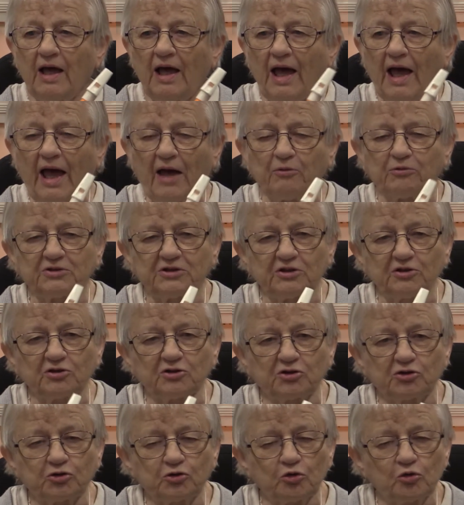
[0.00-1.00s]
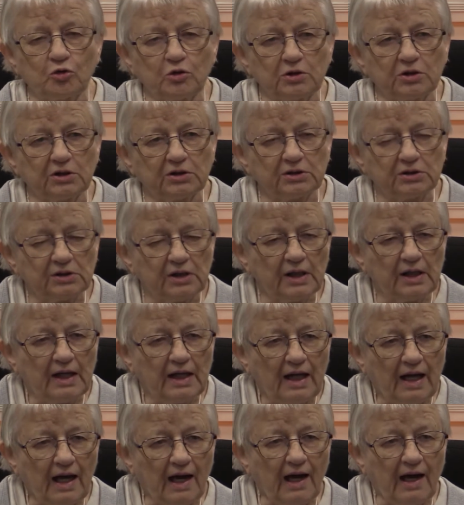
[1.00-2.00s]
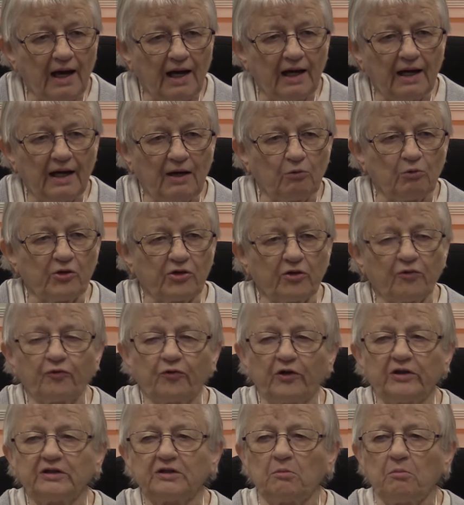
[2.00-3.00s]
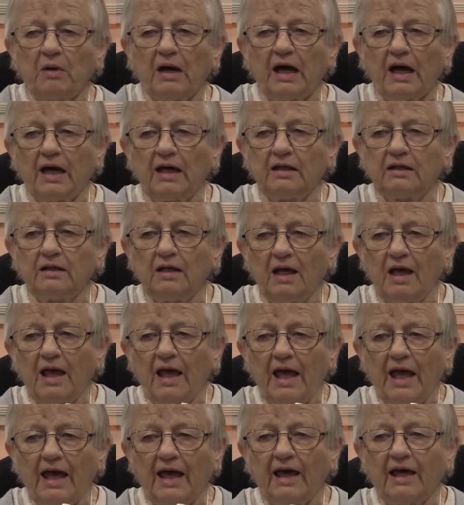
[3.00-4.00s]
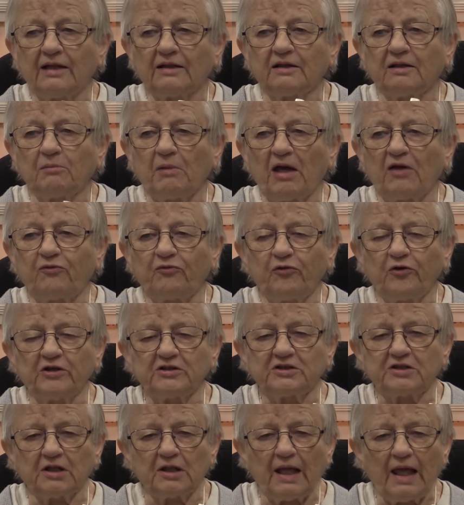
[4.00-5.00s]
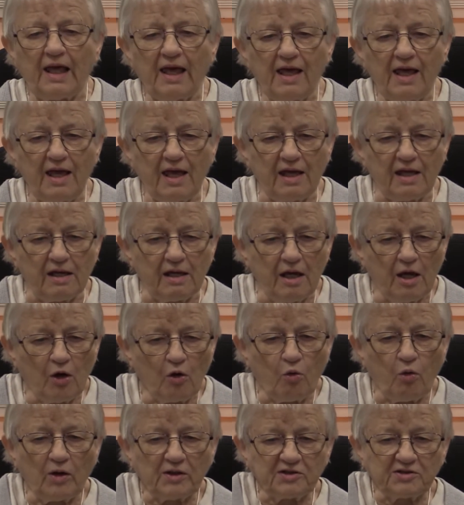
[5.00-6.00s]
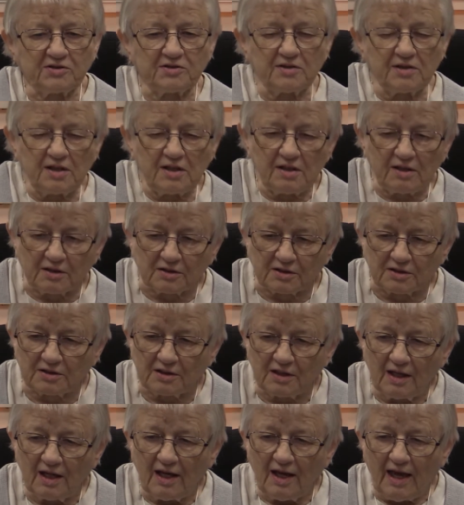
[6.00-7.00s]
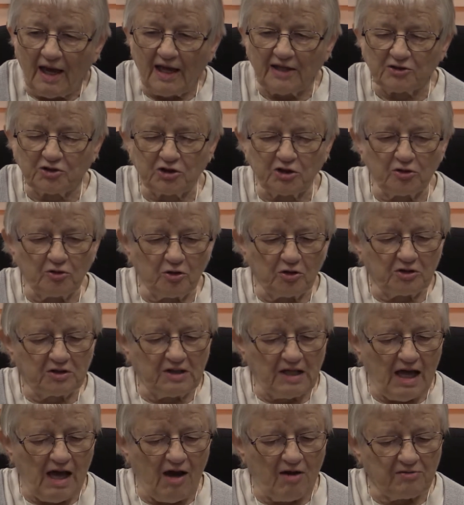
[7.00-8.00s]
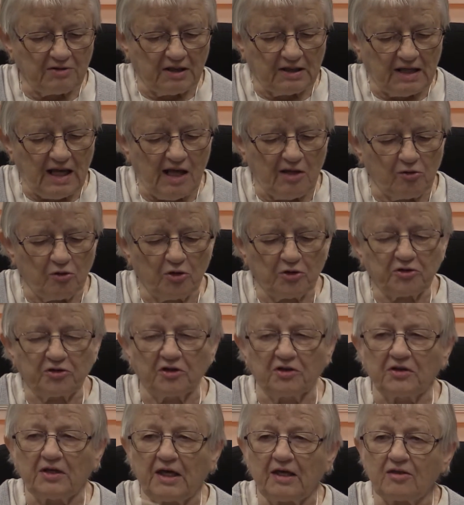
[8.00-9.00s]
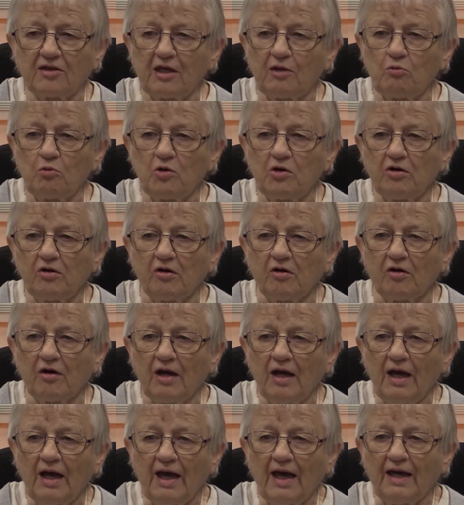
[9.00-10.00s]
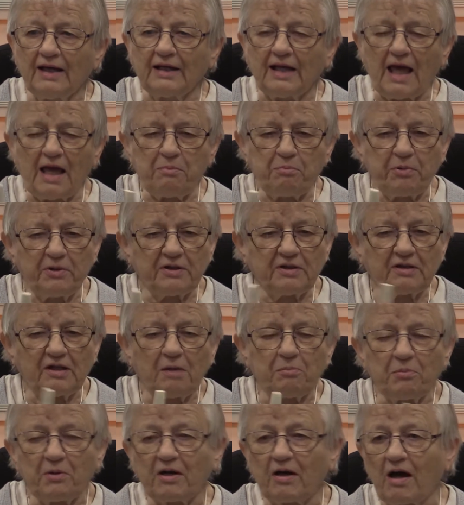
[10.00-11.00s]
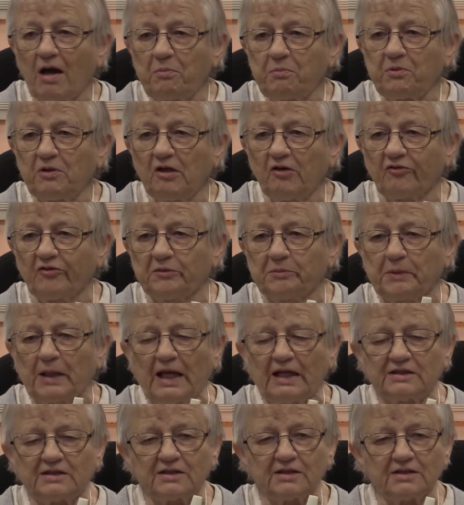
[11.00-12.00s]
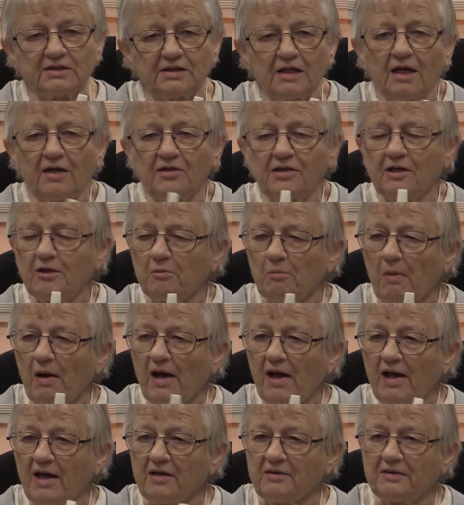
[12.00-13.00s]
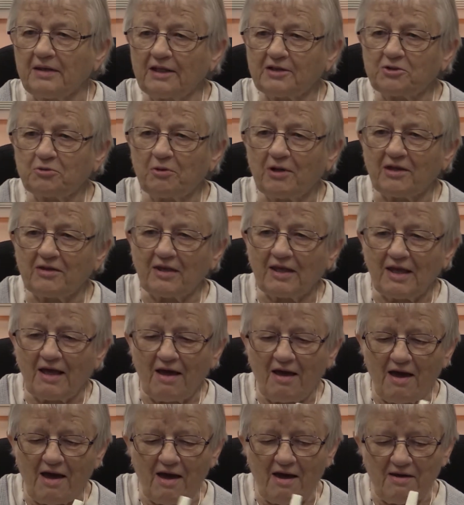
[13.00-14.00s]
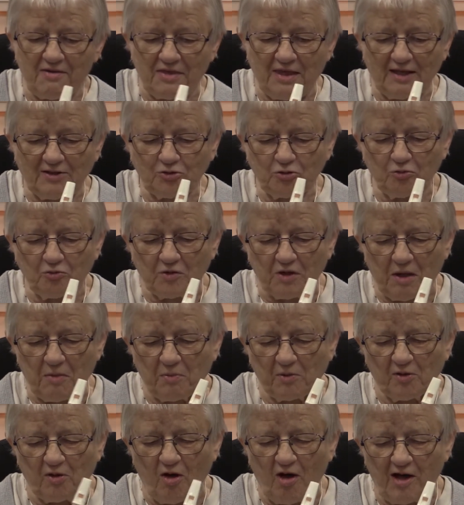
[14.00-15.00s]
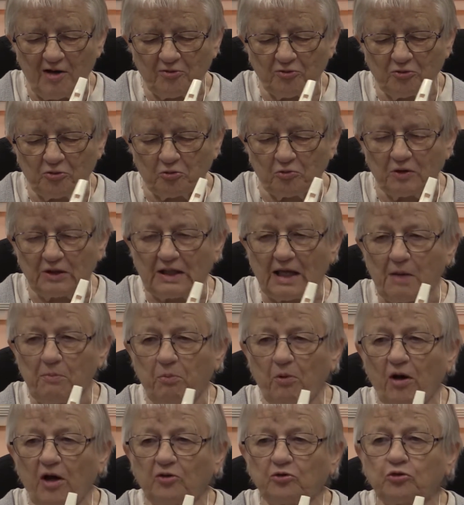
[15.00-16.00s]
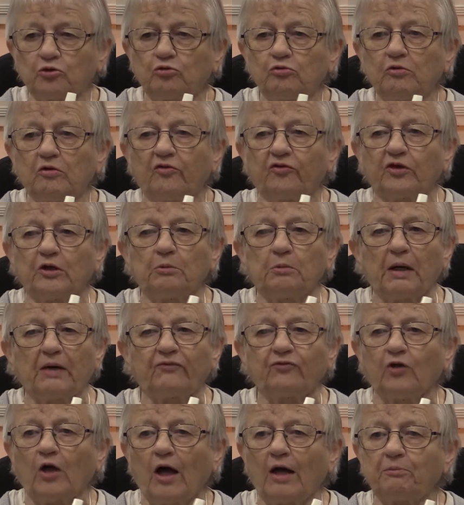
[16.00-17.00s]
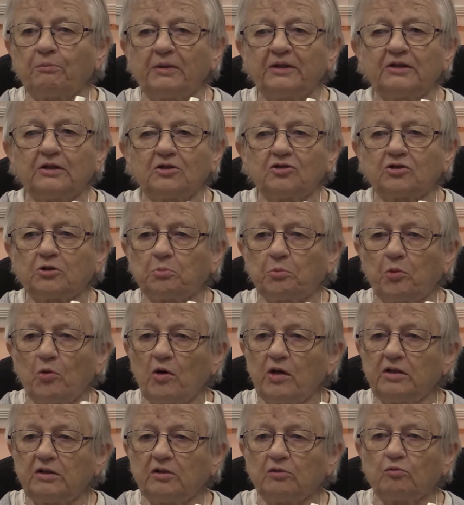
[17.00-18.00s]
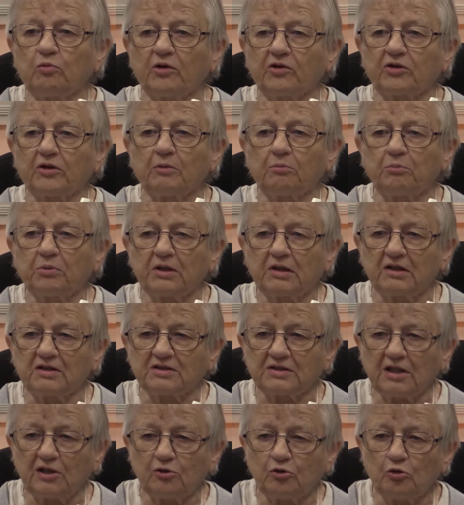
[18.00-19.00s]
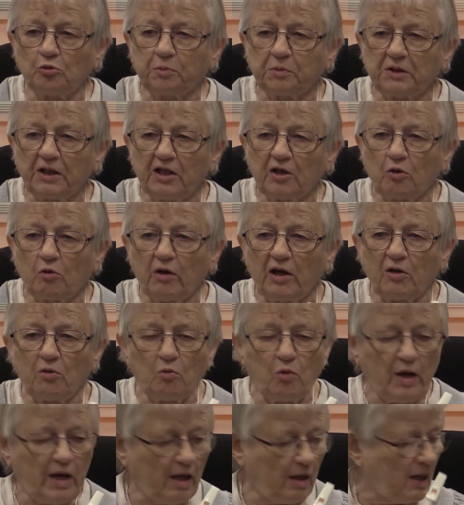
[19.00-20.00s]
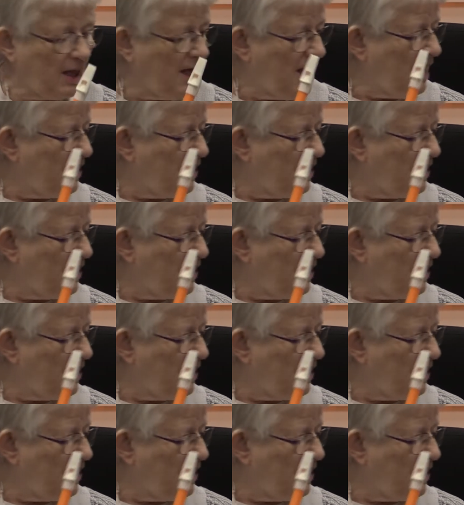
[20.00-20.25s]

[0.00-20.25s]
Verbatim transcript: I was in a store uh, with a friend of mine, and my friend said, Hey, what's this? And she looked down, and I looked, and there they were. And I picked up a couple of them, and I says, "They're mine. That's where they are. That's who they belong to." And I bought two of them. I've not been disappointed with them because they do play quite well.